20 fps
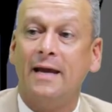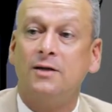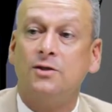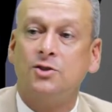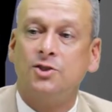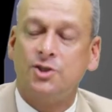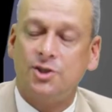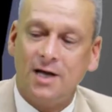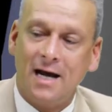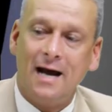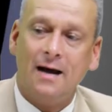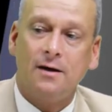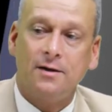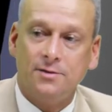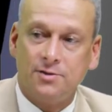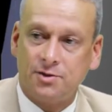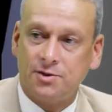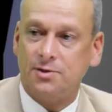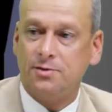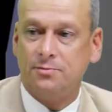and
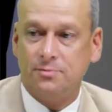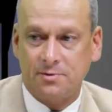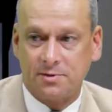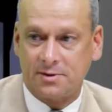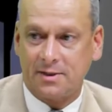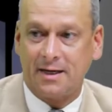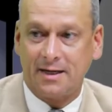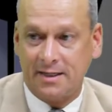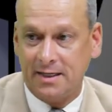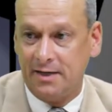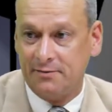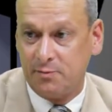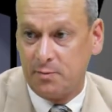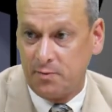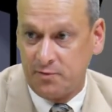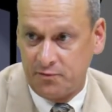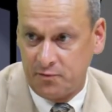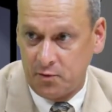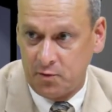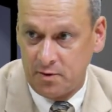challenge students like never
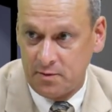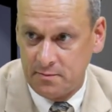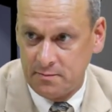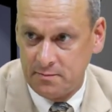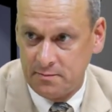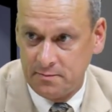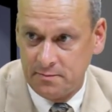before.